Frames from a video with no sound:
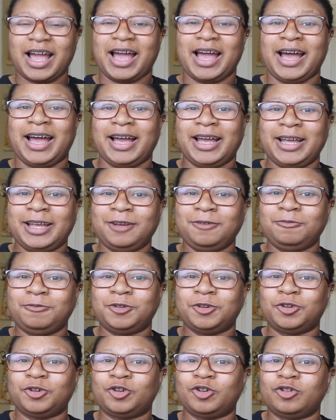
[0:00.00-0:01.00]
I
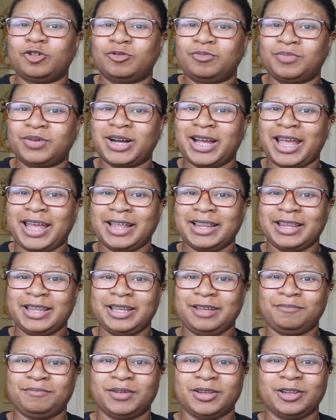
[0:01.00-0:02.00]
will put a
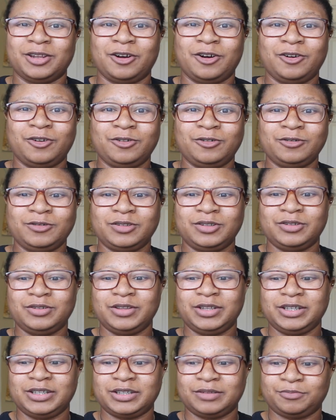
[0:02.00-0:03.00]
link below to
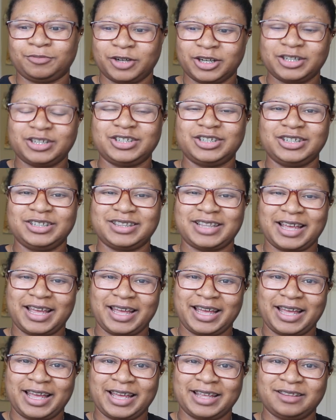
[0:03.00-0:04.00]
the spreadsheet that
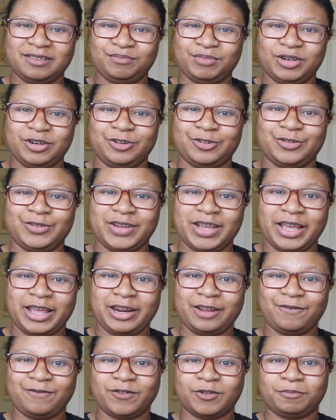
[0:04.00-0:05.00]
has been
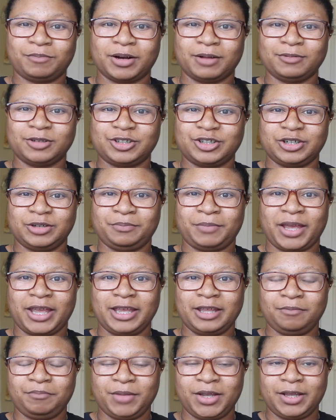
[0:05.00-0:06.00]
created for Publishing
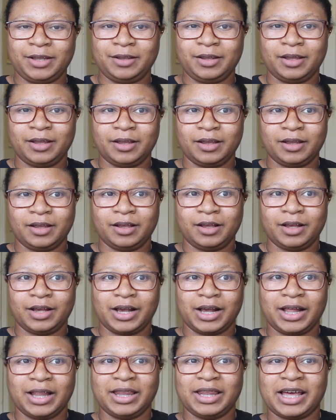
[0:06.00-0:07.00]
Paid Me.
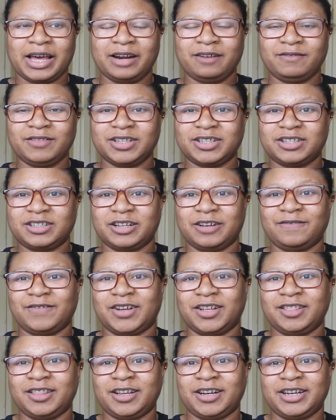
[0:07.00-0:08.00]
A lot of the stuff
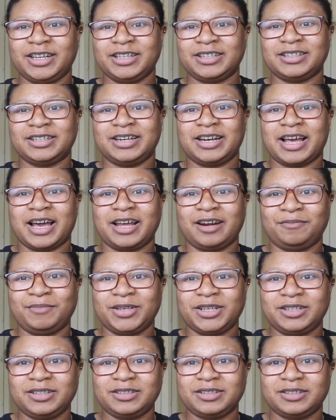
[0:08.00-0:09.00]
on there is
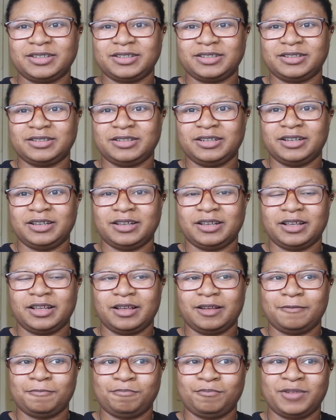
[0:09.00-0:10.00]
anonymous,
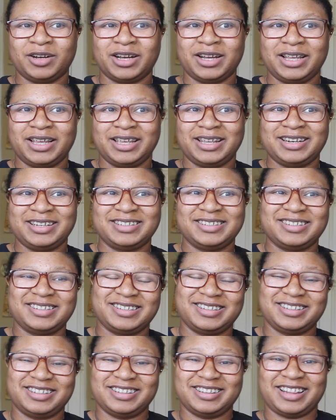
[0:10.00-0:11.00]
but it
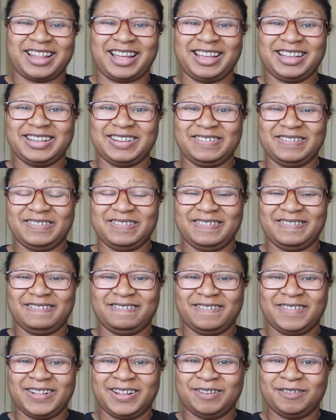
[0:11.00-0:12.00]
is like
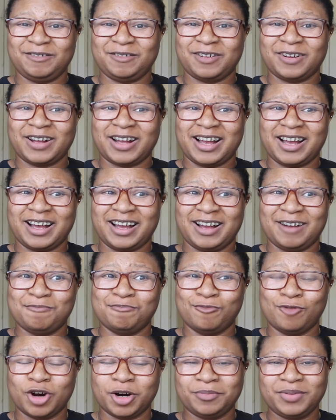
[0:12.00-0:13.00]

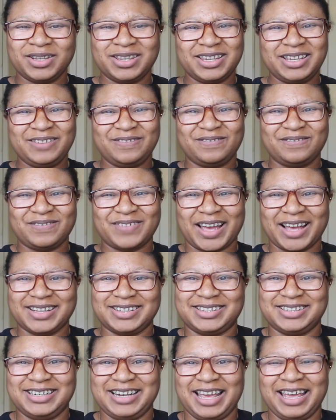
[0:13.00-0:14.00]
morbidly
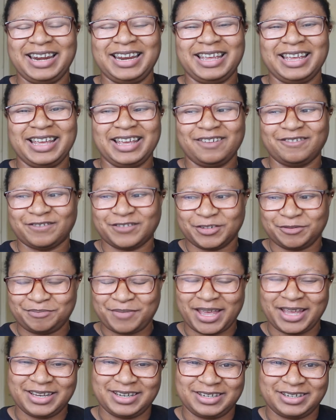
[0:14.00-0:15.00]
fascinating
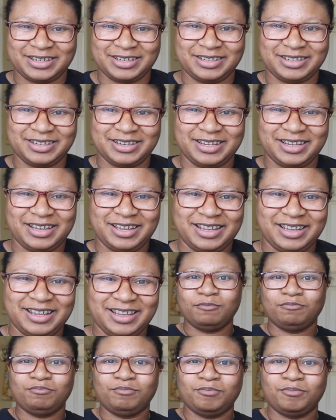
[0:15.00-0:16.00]
information.
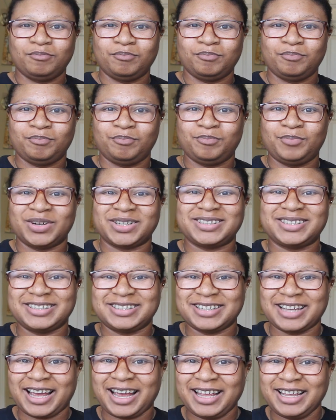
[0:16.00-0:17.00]
But to
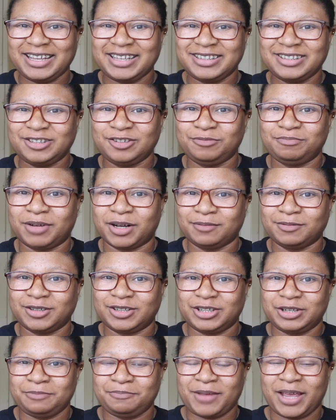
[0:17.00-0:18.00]
tie into
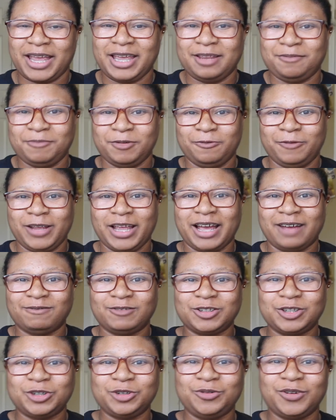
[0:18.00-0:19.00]
Publishing Paid Me, we have
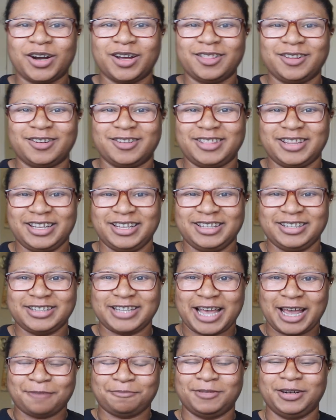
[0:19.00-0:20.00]
two other things
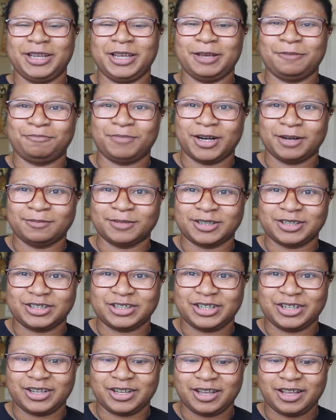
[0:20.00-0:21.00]
happening in
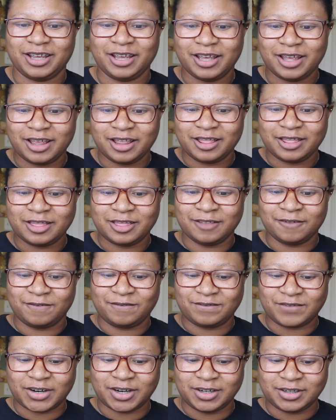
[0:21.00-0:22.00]
publishing. The
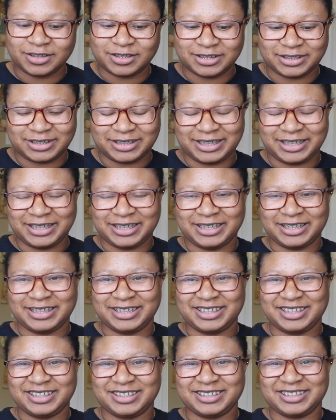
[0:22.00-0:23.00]
first
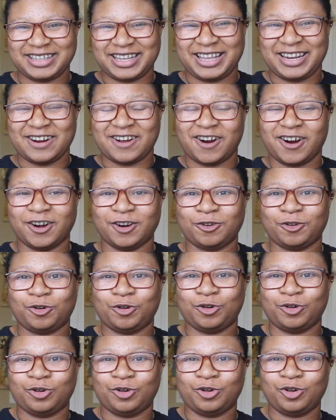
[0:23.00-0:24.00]
is an
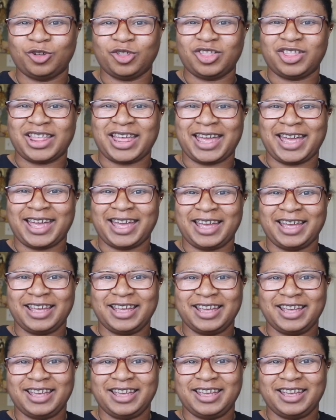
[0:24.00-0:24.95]
article that